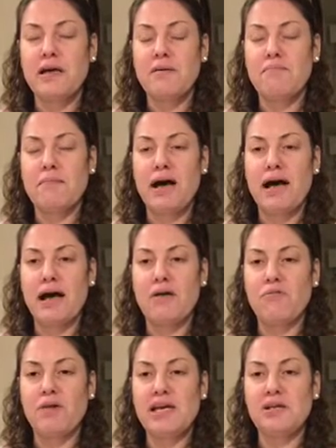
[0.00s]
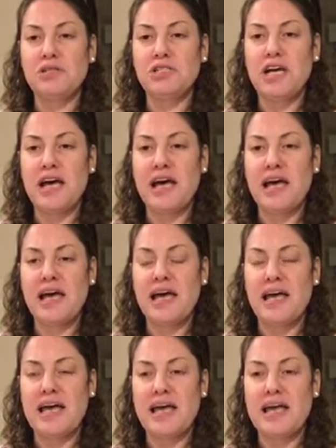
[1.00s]
My wheelchair
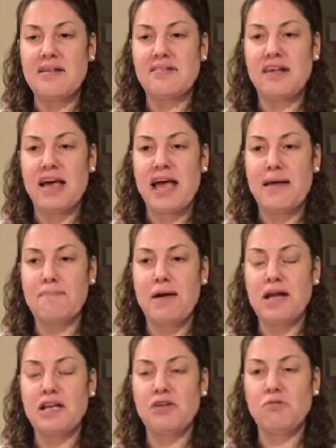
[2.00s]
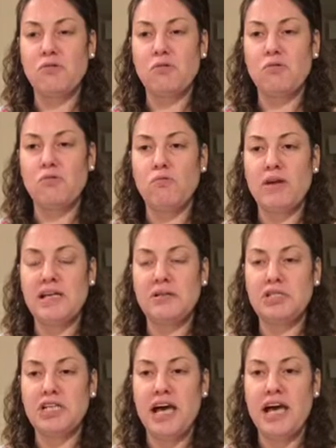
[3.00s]
is a manual
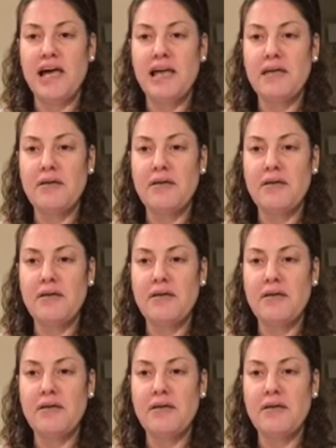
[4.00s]
wheelchair.